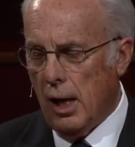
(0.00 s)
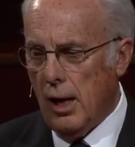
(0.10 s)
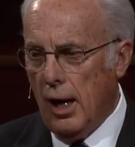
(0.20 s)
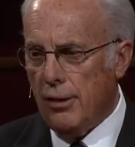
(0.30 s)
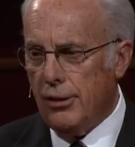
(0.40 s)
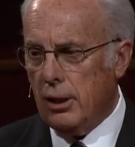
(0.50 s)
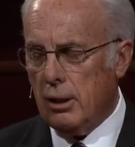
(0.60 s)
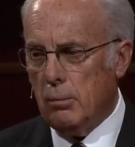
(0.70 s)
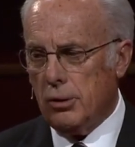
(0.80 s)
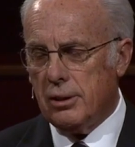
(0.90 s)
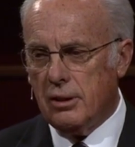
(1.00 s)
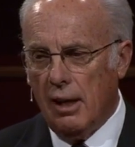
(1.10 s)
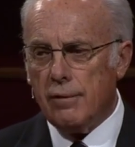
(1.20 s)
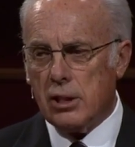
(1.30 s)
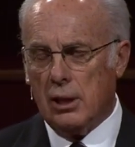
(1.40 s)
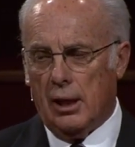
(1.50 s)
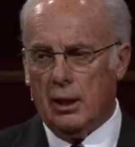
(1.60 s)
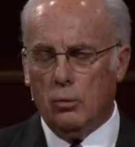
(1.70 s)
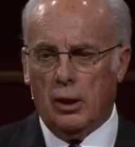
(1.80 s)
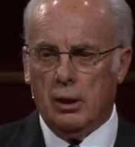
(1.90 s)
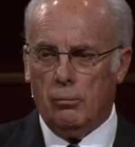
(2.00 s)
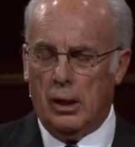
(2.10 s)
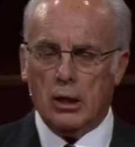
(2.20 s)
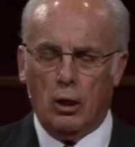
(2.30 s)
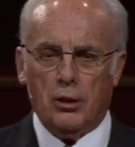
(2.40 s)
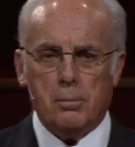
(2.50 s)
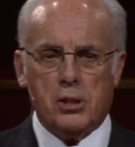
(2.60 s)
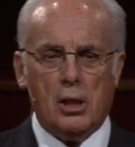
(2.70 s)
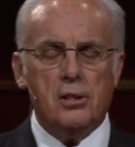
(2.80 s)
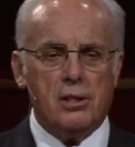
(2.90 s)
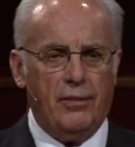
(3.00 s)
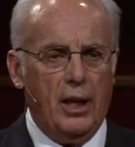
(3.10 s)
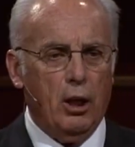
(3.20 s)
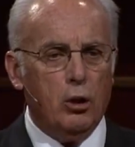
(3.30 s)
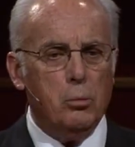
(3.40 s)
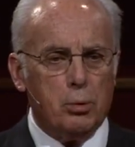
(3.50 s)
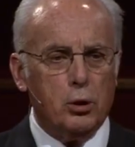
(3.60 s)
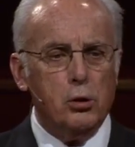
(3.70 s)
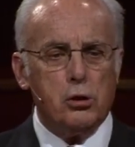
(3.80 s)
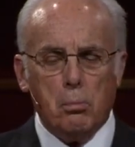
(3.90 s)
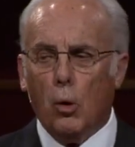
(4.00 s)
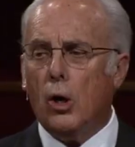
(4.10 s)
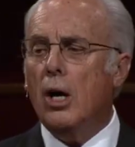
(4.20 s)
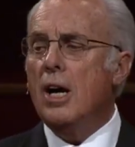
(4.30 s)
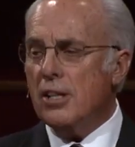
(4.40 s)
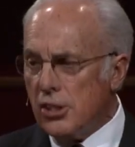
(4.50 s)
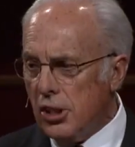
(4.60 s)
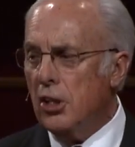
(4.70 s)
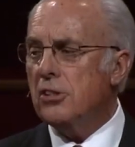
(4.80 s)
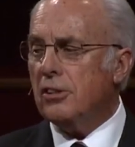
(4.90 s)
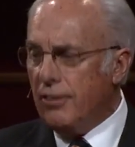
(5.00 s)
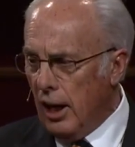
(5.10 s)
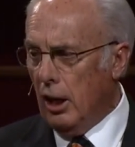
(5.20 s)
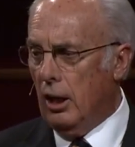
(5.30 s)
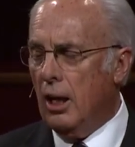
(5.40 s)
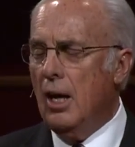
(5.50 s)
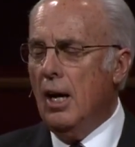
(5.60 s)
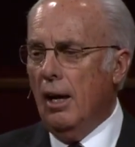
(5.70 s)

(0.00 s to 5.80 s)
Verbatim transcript: I, I think the most devastating one, he called them sons of hell who produce more sons of hell.